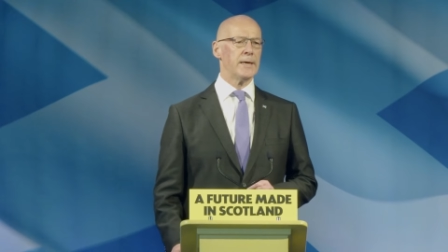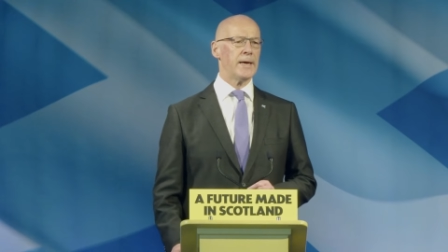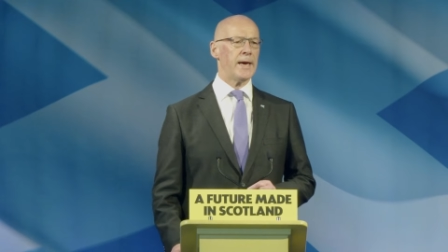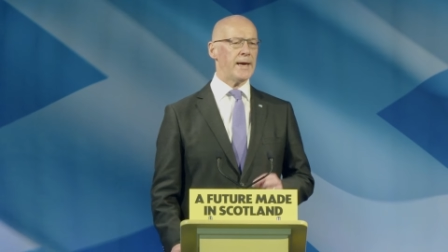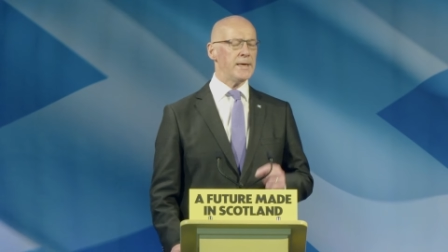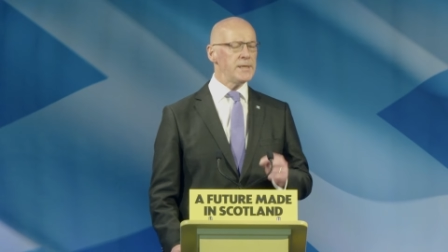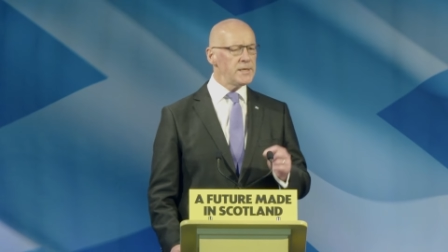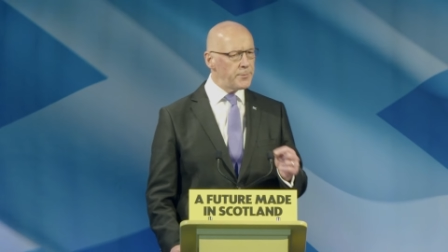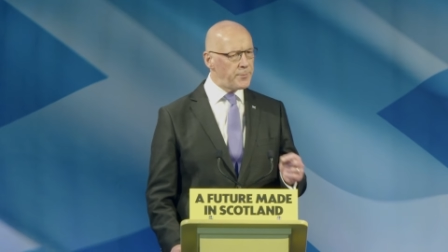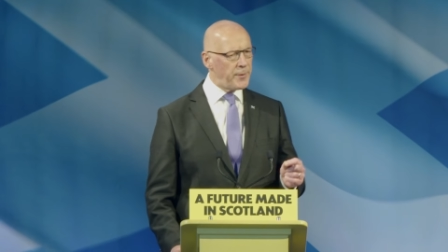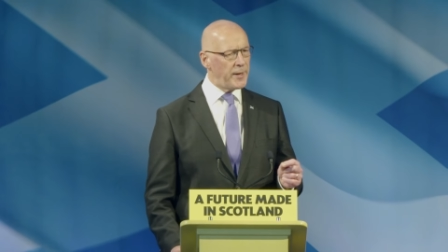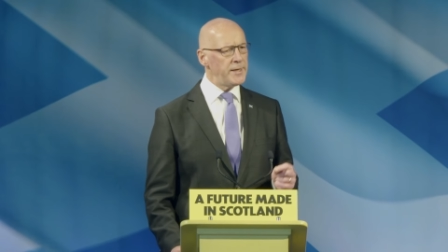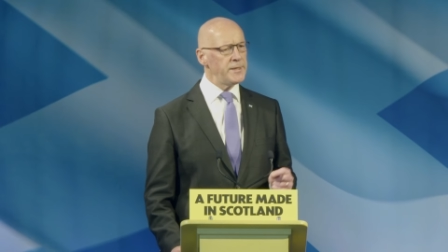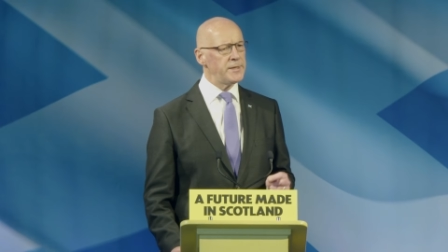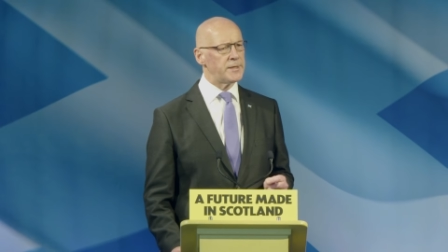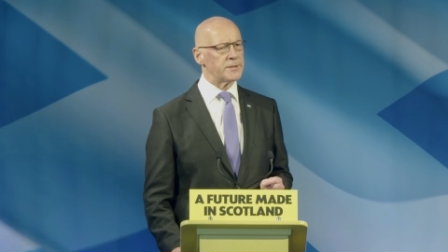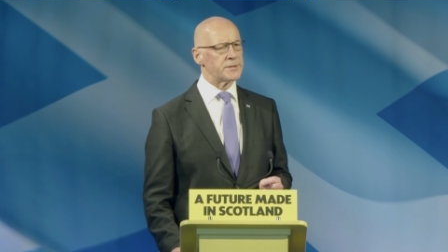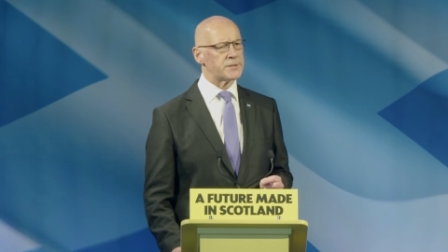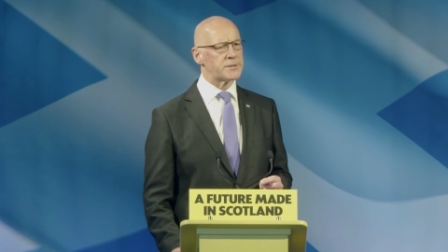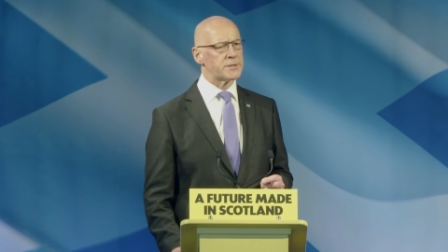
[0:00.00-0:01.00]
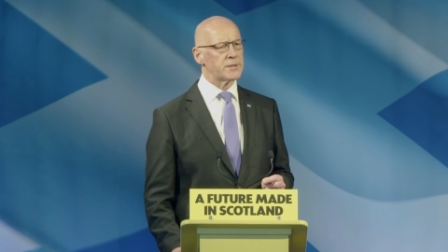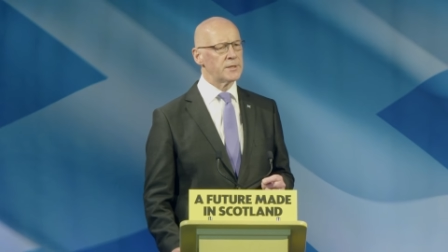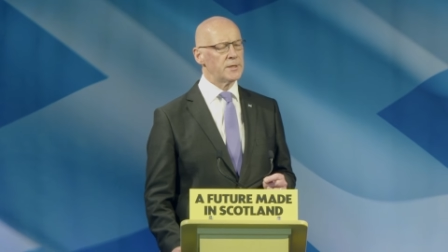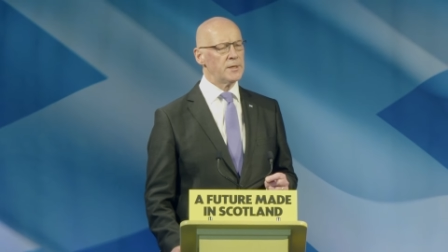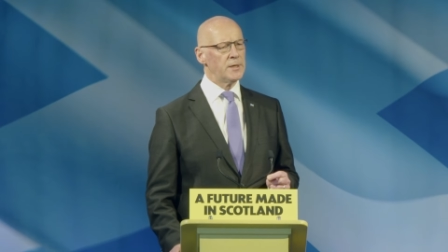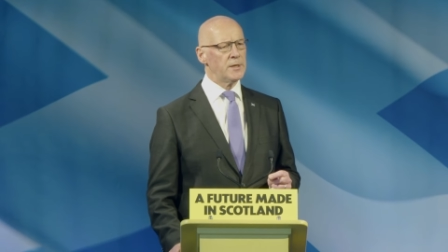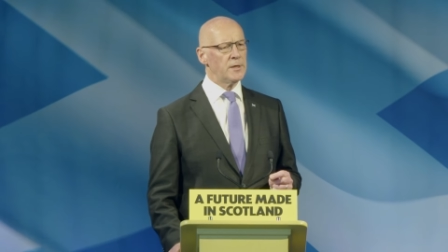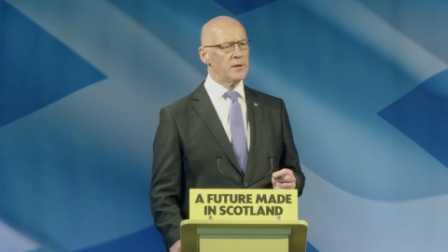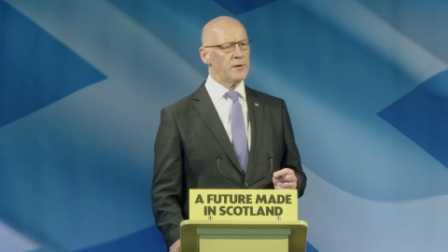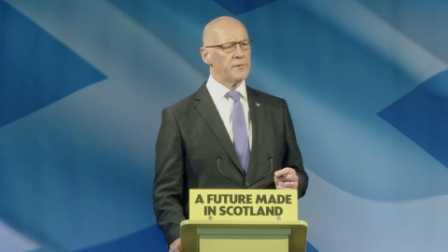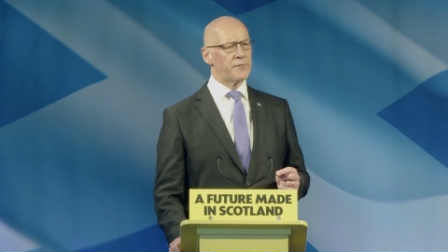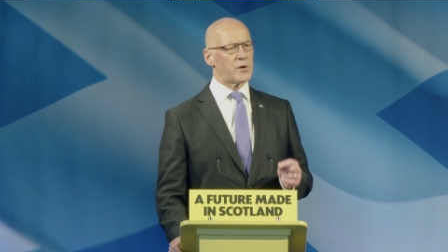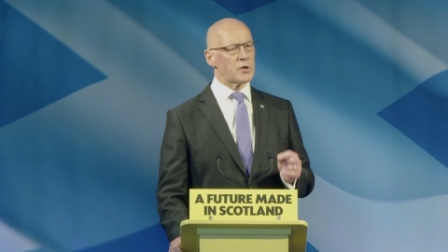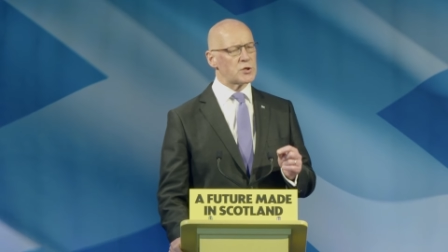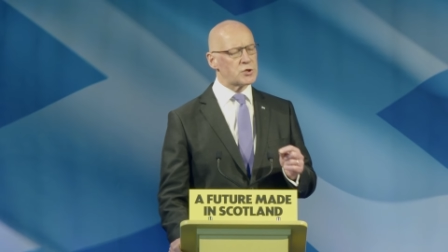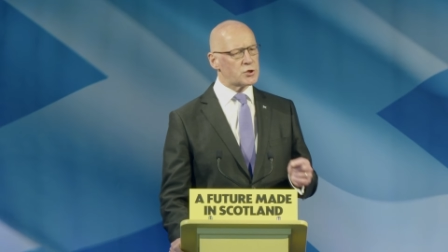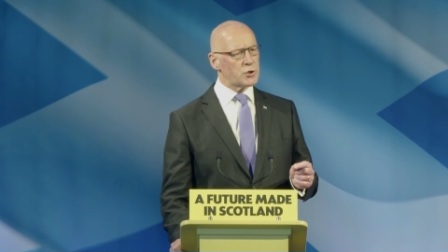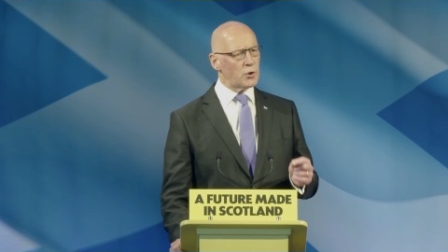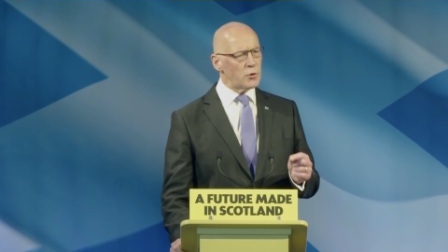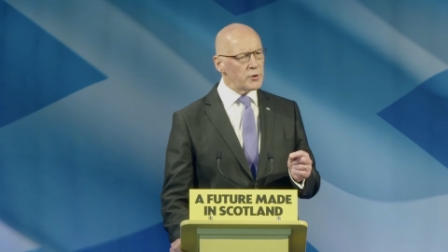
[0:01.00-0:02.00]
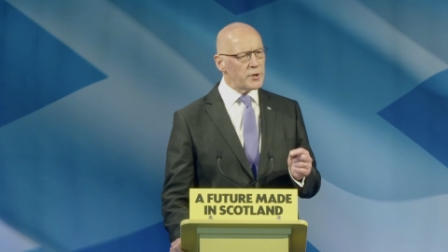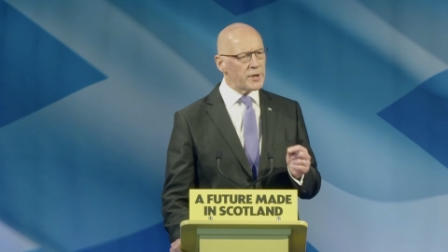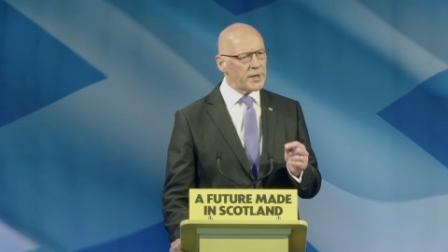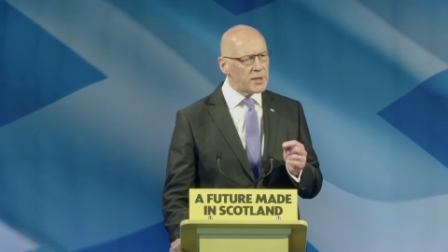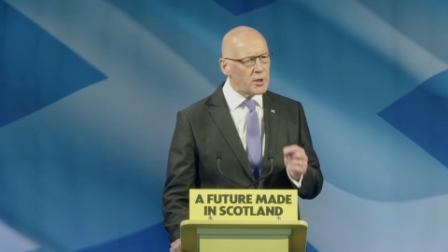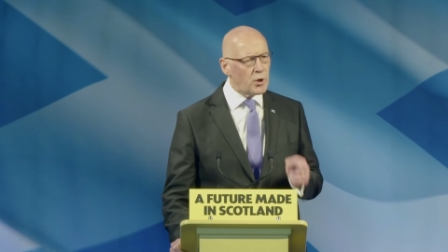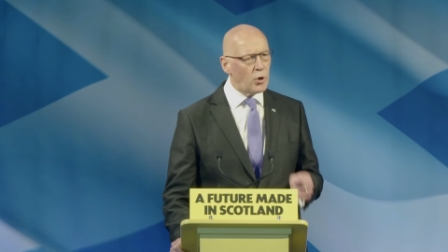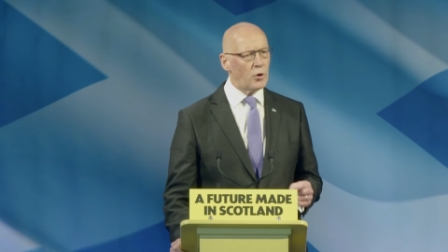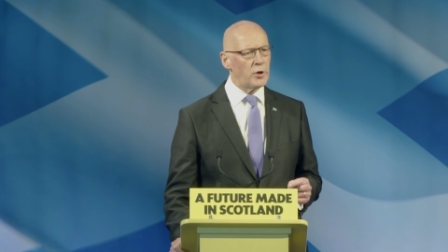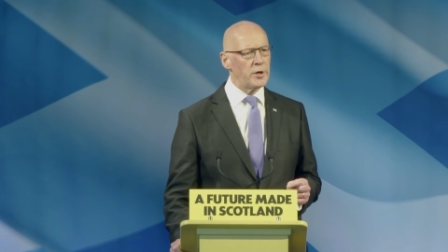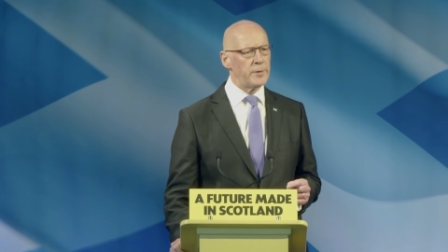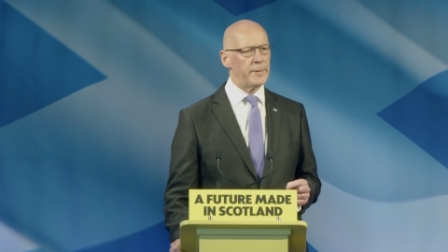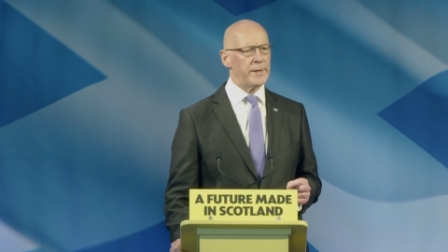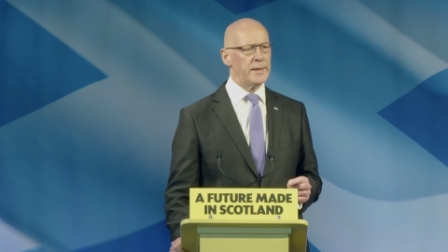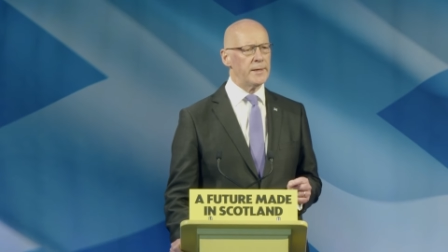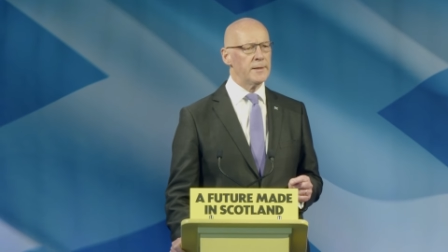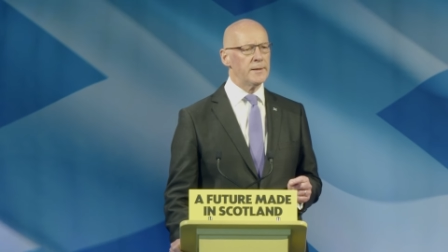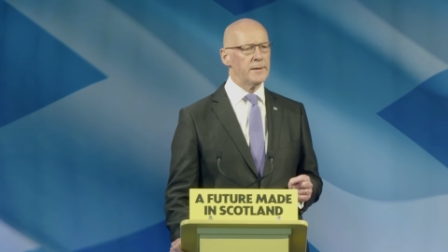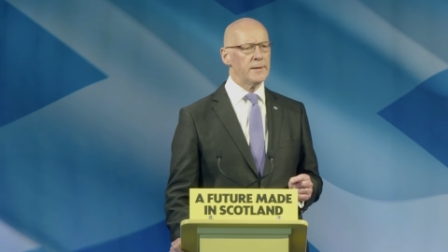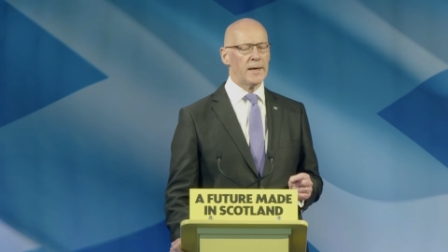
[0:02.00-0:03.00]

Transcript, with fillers: Independence for a stronger economy